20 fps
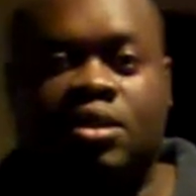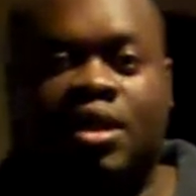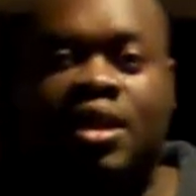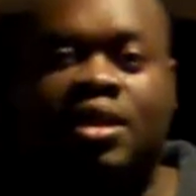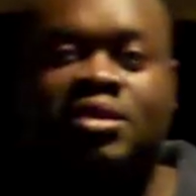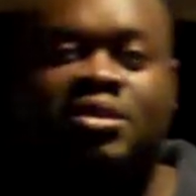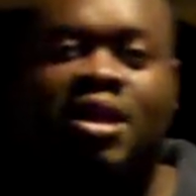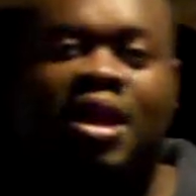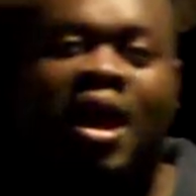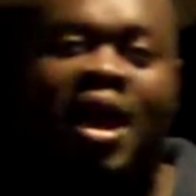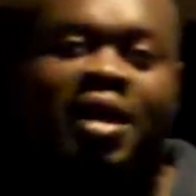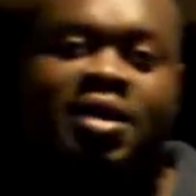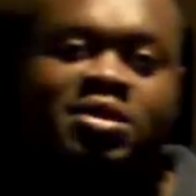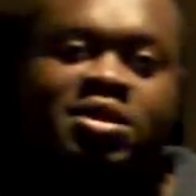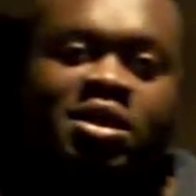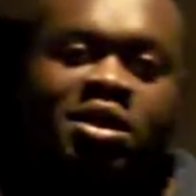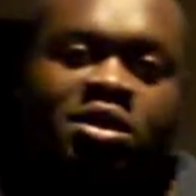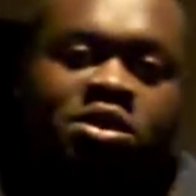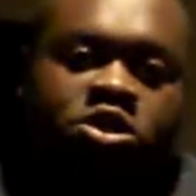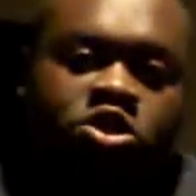the
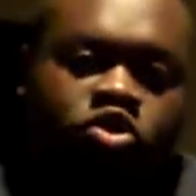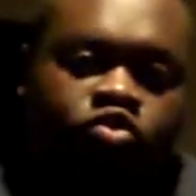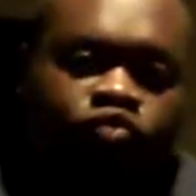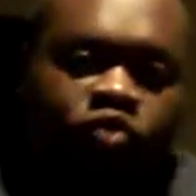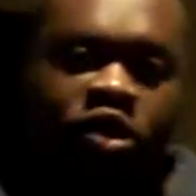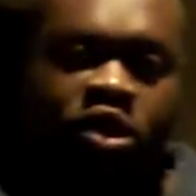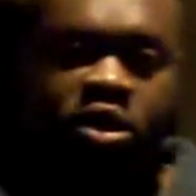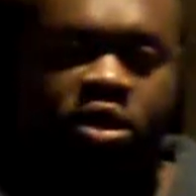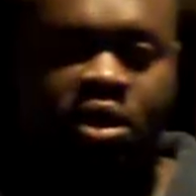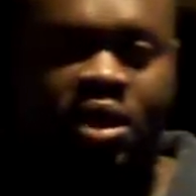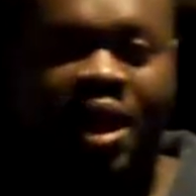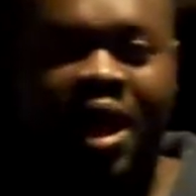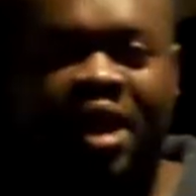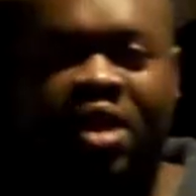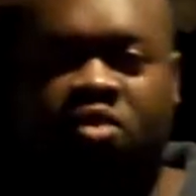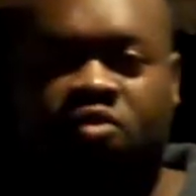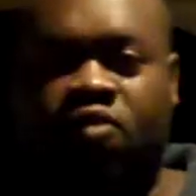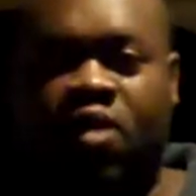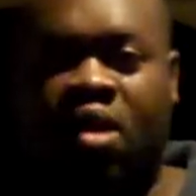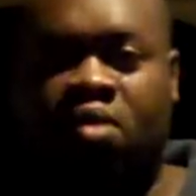IT industry
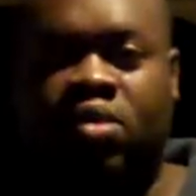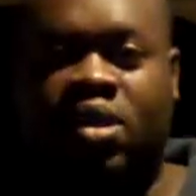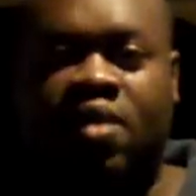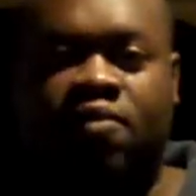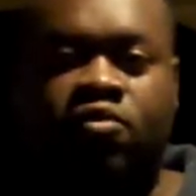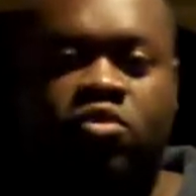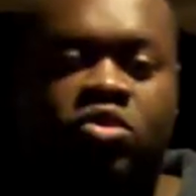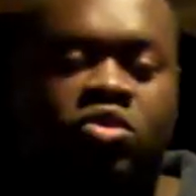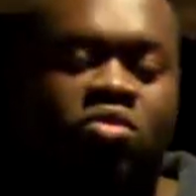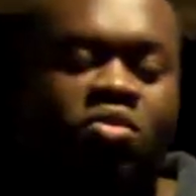at a ground level.